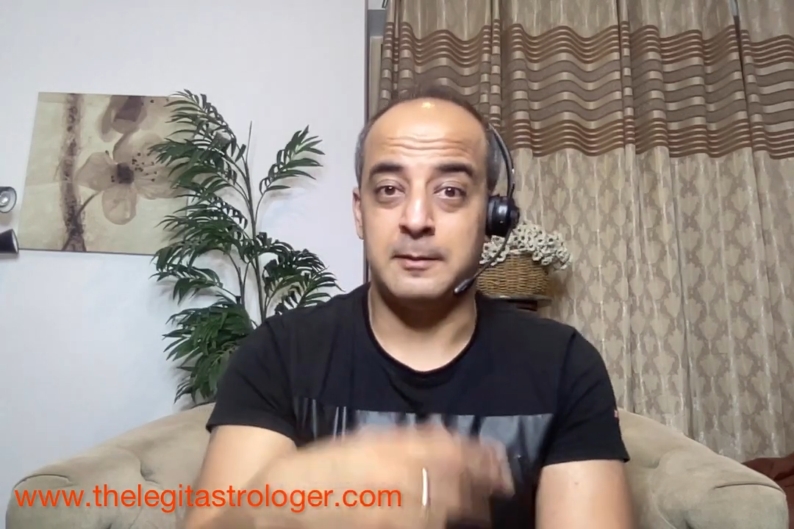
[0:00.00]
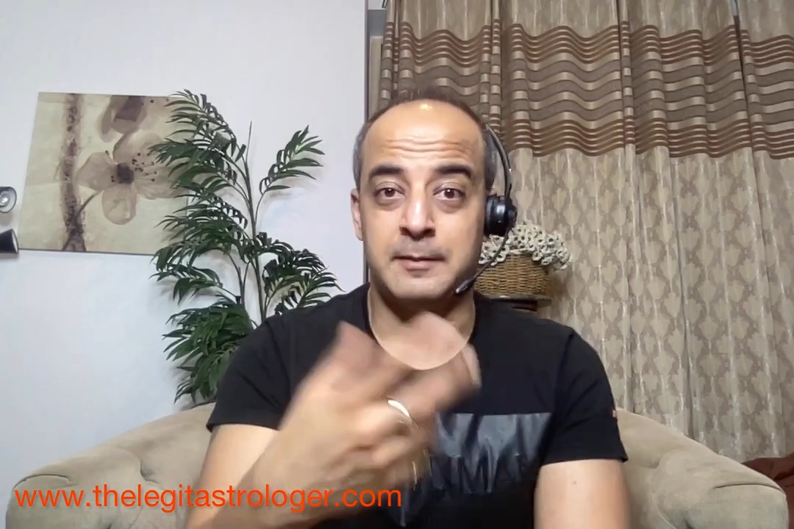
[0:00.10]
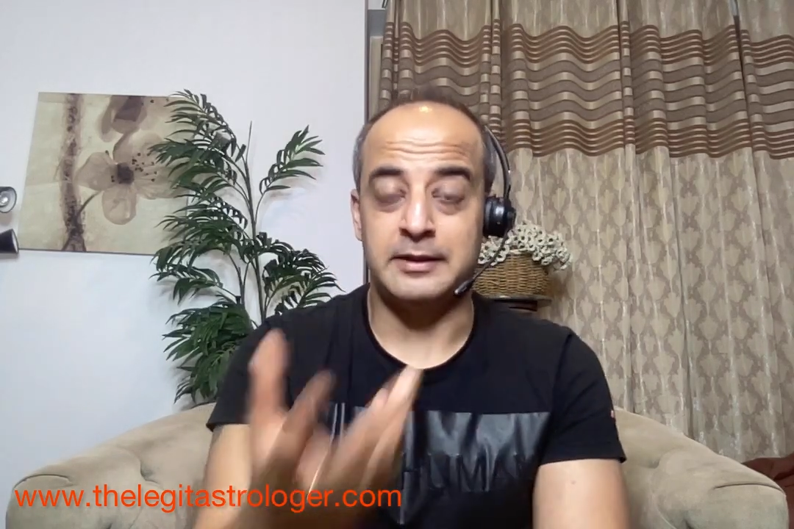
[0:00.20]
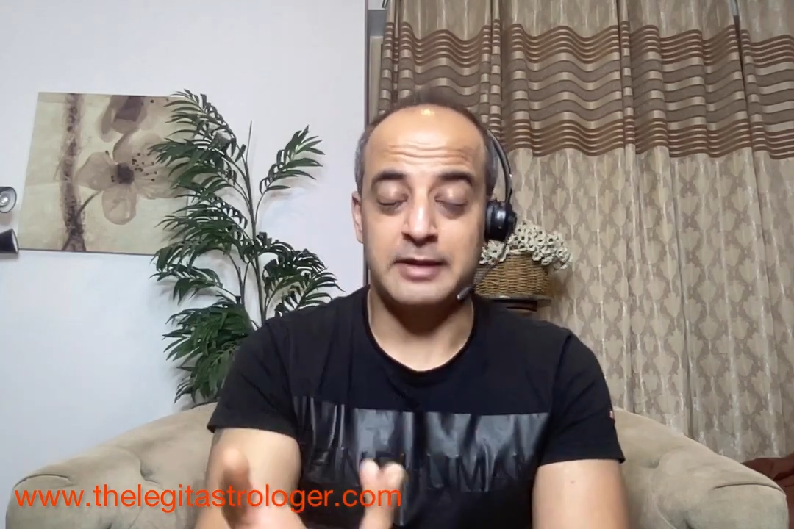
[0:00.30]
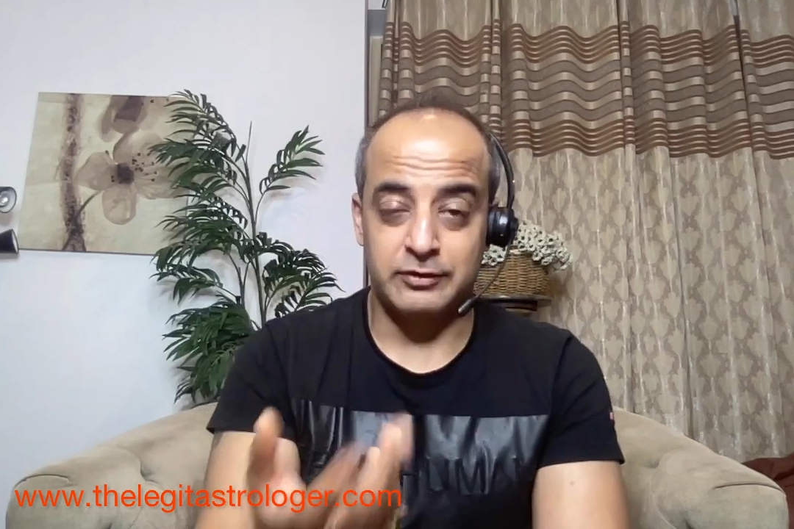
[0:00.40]

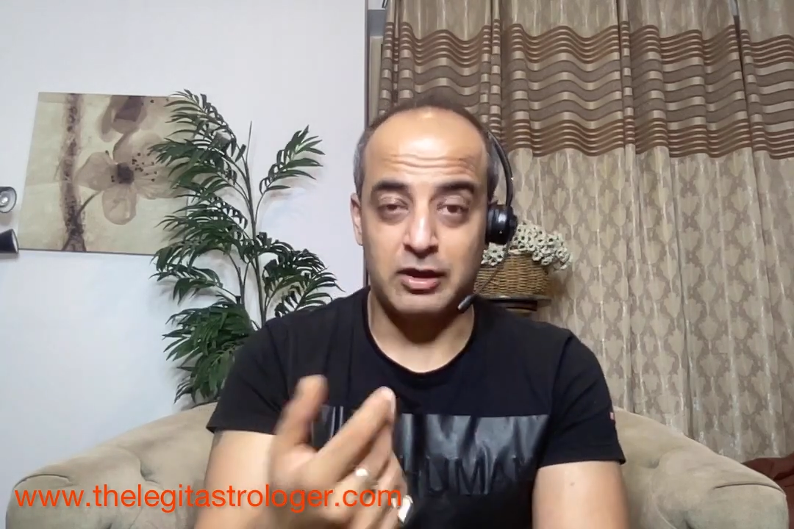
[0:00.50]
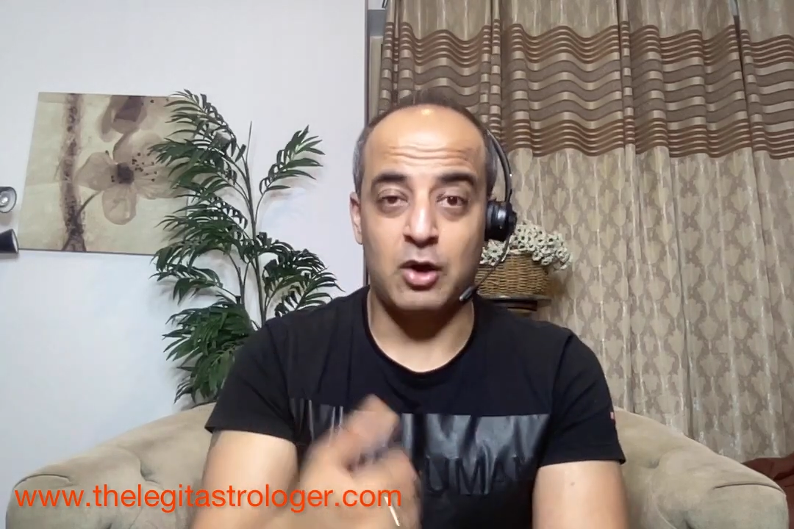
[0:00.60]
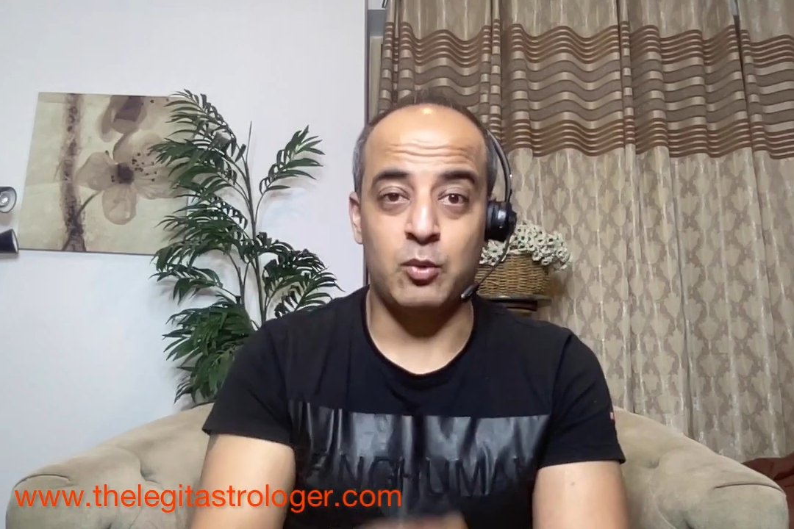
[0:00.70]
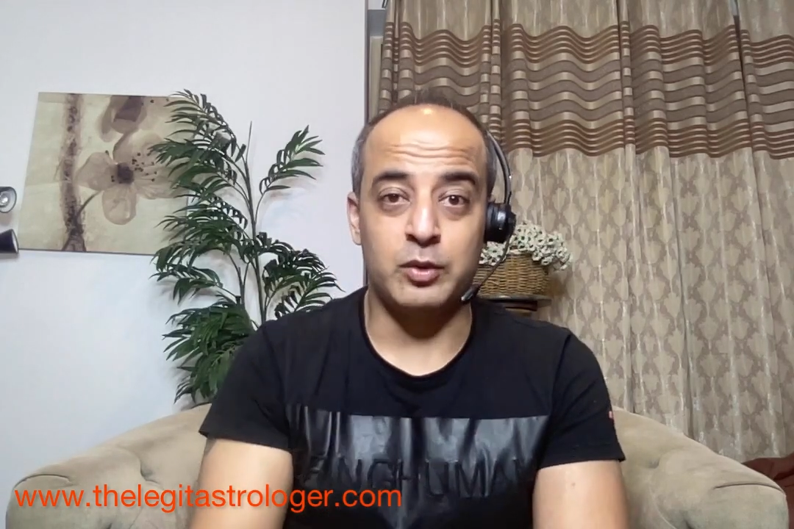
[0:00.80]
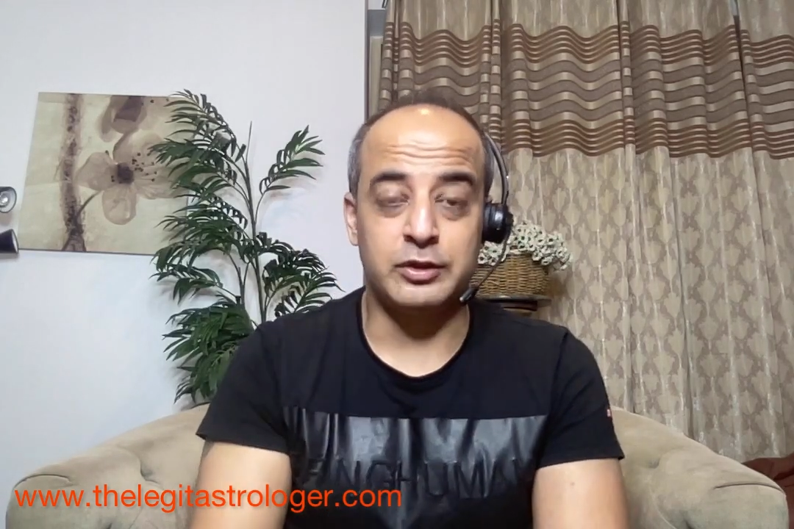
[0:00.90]
and that's
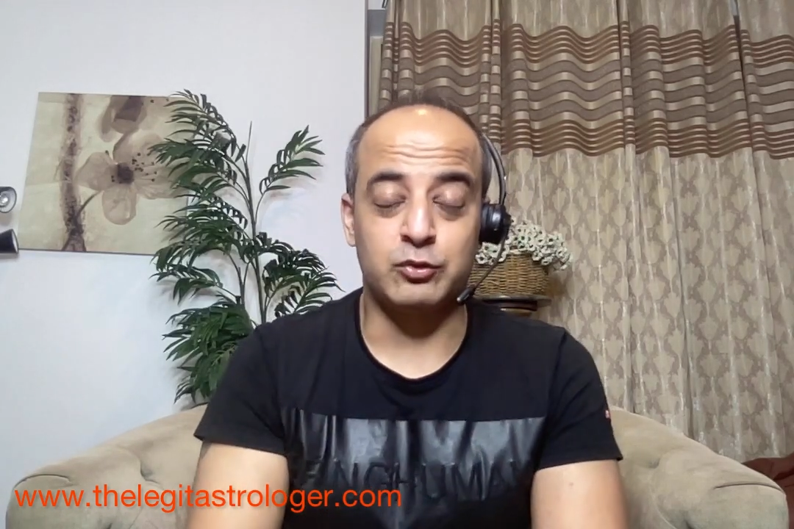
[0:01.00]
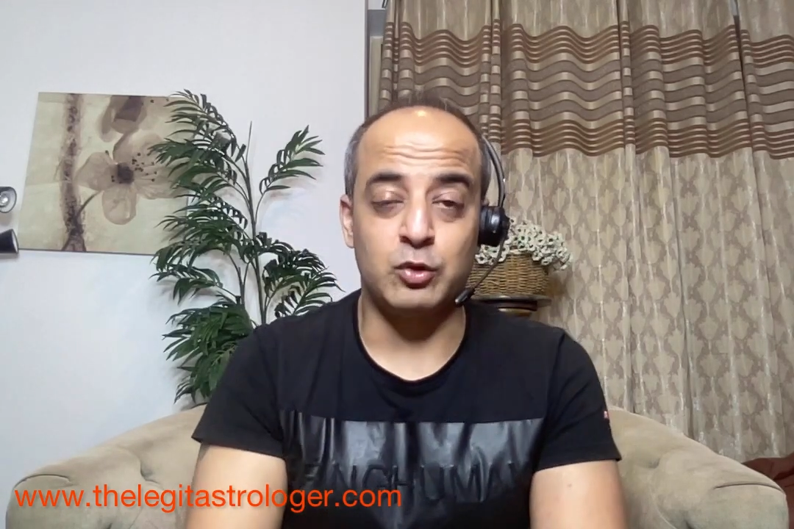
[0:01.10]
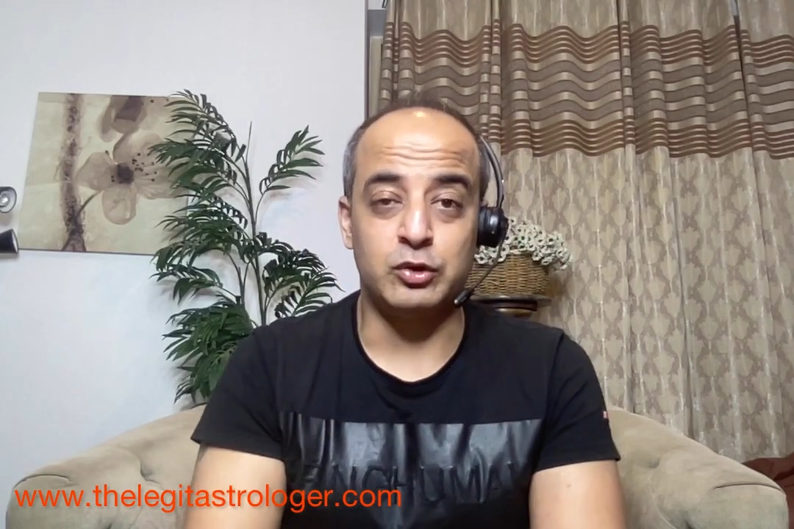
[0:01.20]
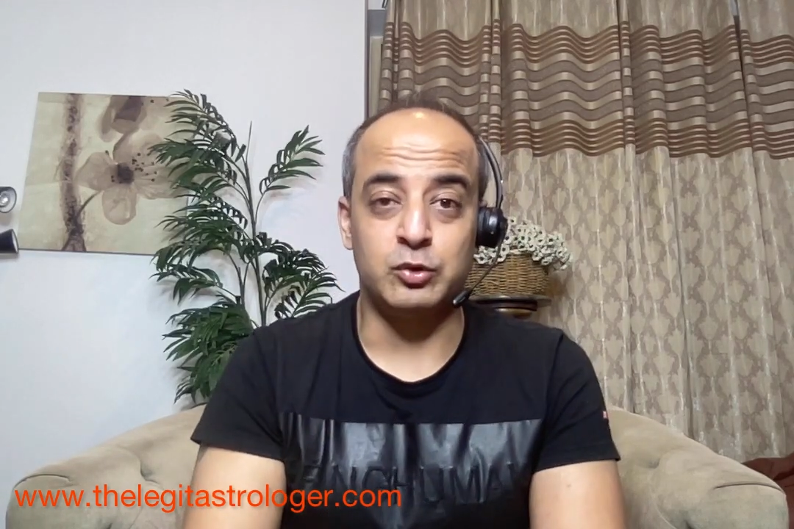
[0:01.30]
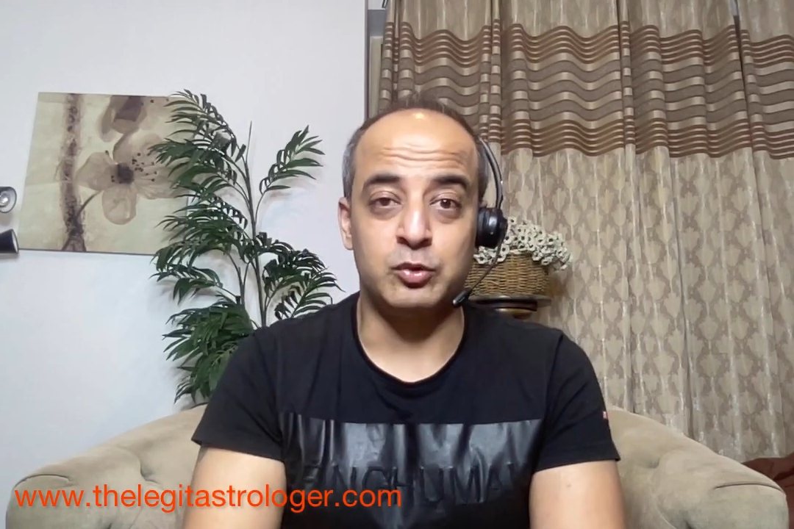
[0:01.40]
how it is
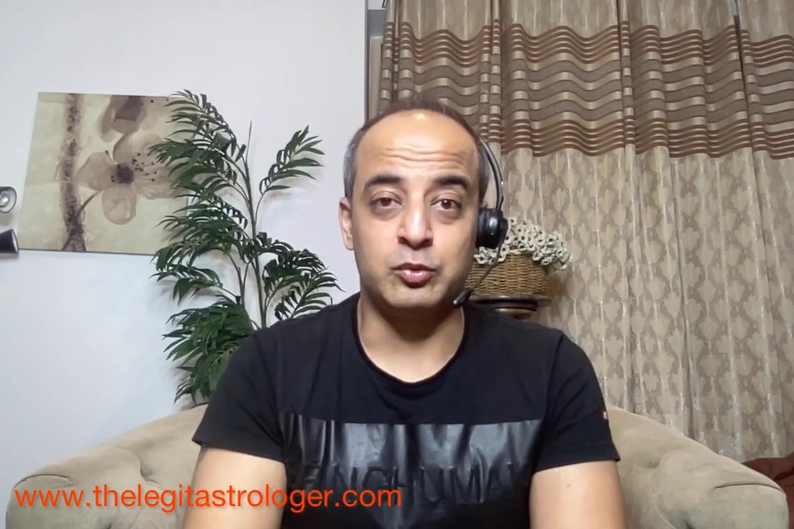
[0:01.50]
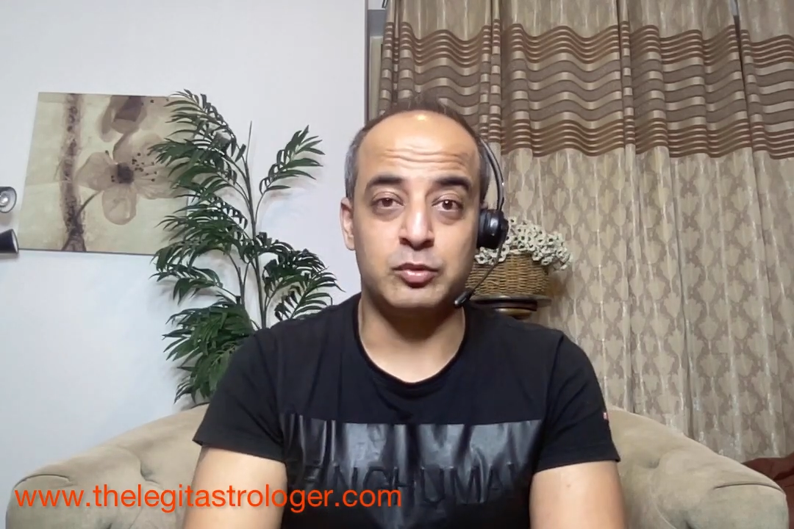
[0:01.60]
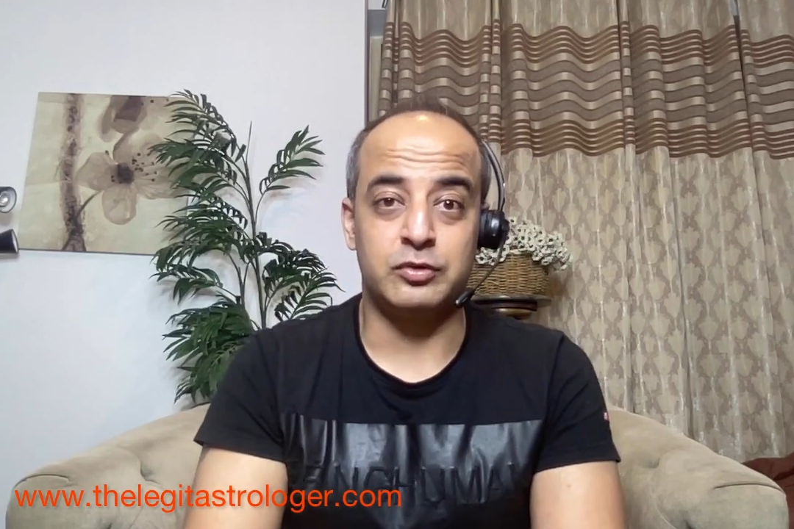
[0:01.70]
going to